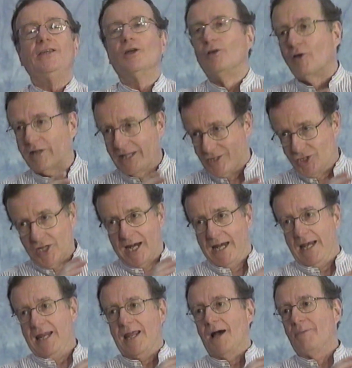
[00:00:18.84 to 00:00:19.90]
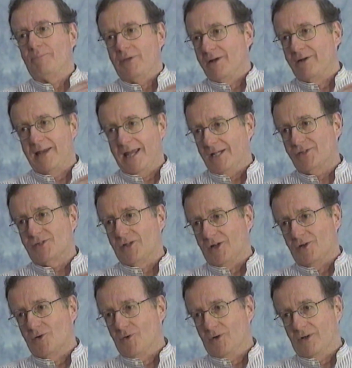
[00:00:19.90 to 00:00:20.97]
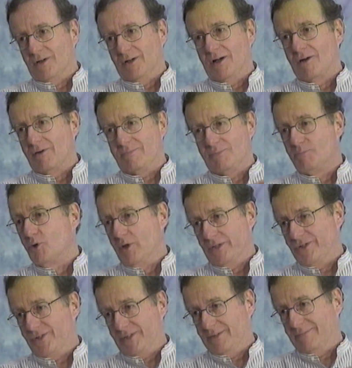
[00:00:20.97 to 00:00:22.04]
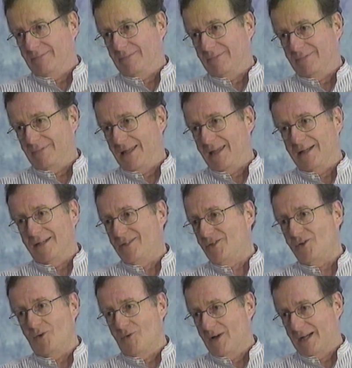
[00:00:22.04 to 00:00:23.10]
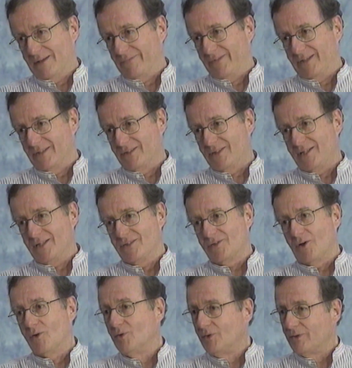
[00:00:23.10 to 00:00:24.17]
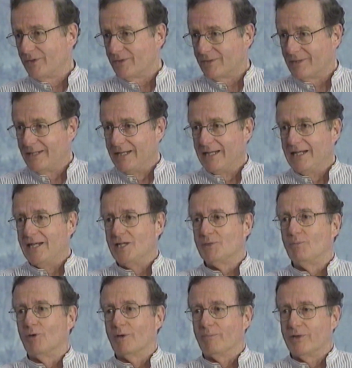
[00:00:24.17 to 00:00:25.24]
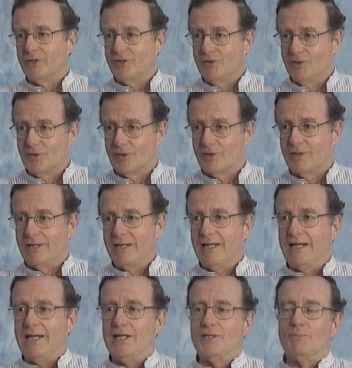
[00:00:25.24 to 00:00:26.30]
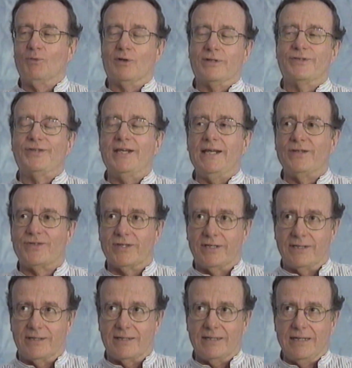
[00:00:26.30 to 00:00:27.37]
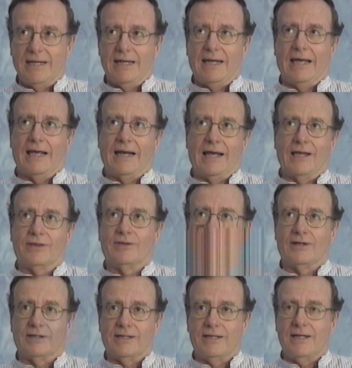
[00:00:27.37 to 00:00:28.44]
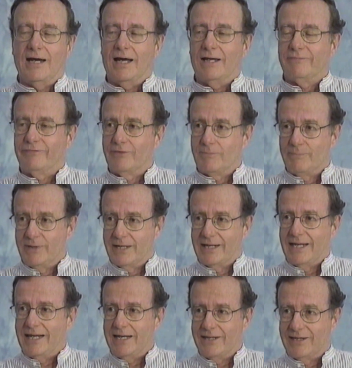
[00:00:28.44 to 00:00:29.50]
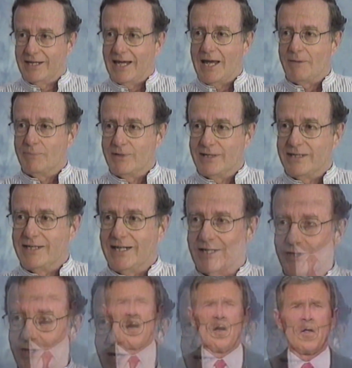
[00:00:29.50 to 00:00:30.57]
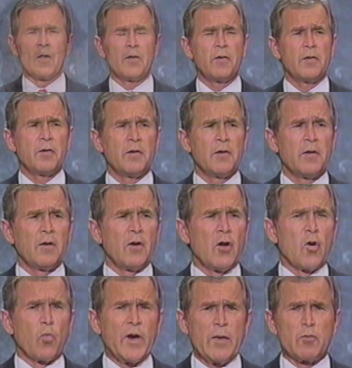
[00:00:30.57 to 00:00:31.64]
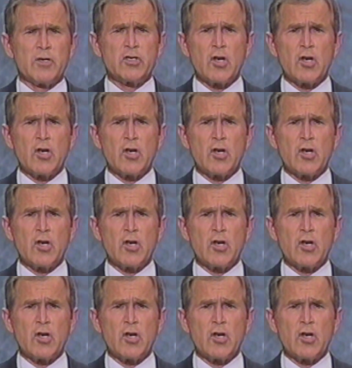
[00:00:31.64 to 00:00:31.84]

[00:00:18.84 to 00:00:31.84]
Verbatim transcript: You look at Cheney up there next to Gore, or Bush, and it's so obvious. He's older, he's more mature, he's more seasoned, and I thought, God forbid anything happened to Dick Cheney and George W.